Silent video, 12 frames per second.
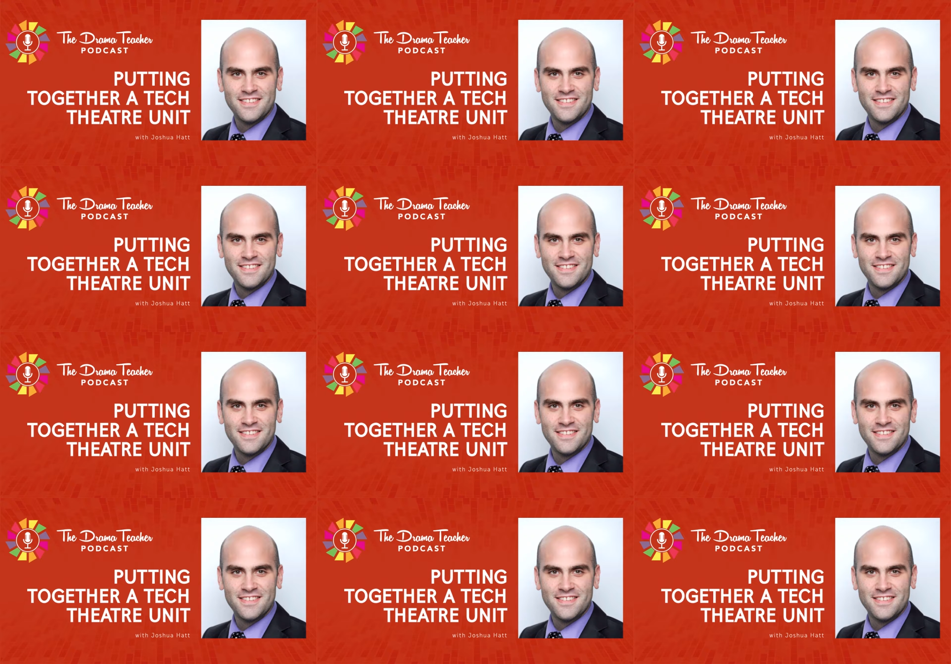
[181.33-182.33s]

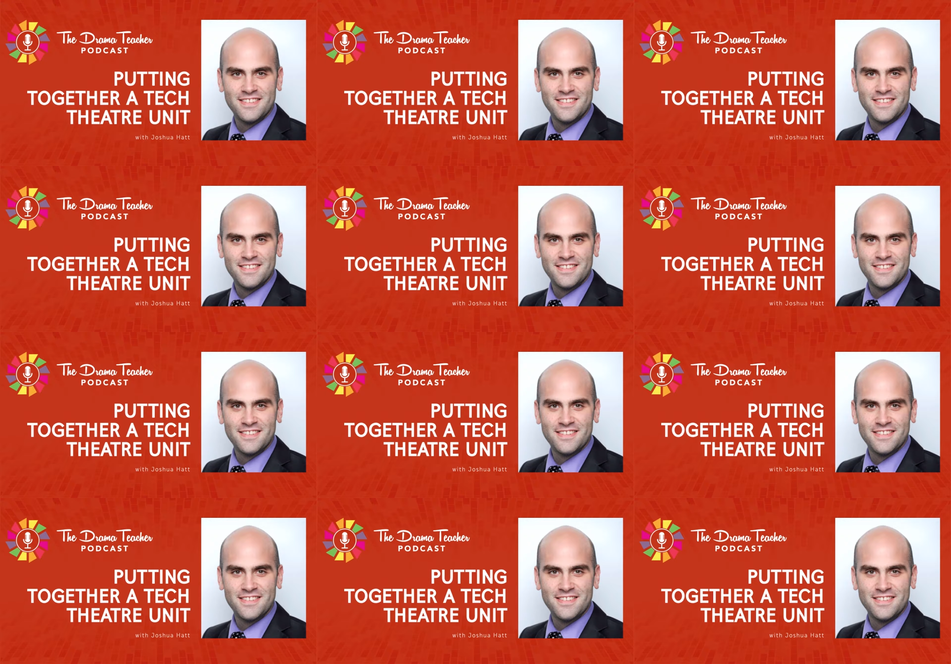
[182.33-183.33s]

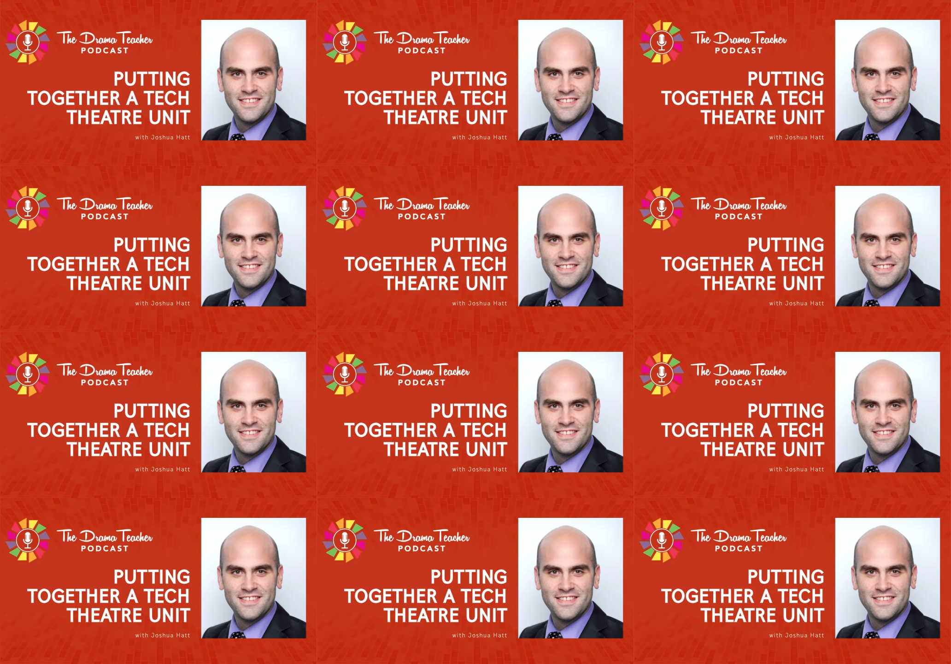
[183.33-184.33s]

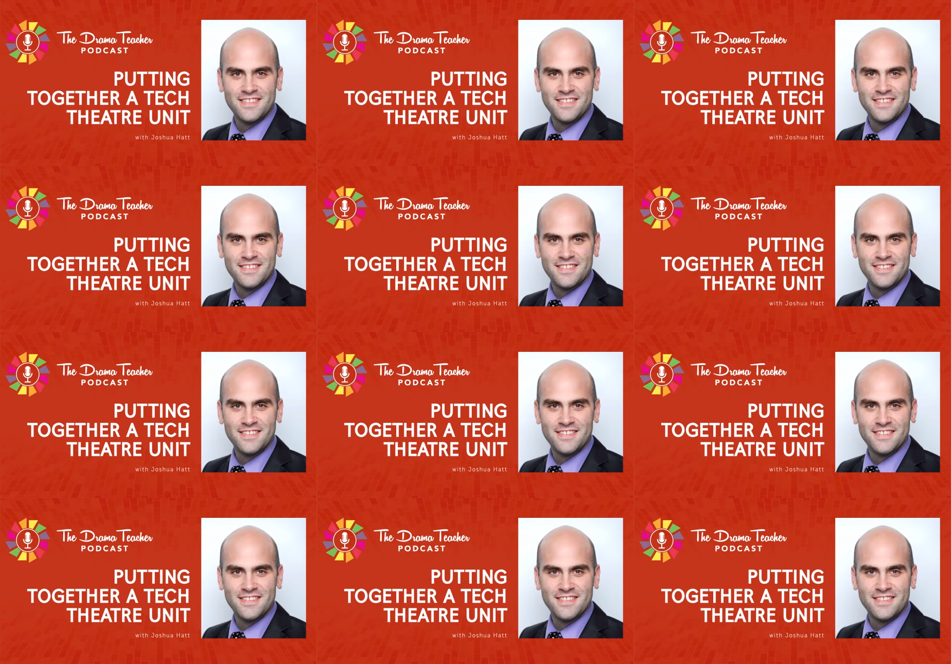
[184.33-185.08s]
[no speech]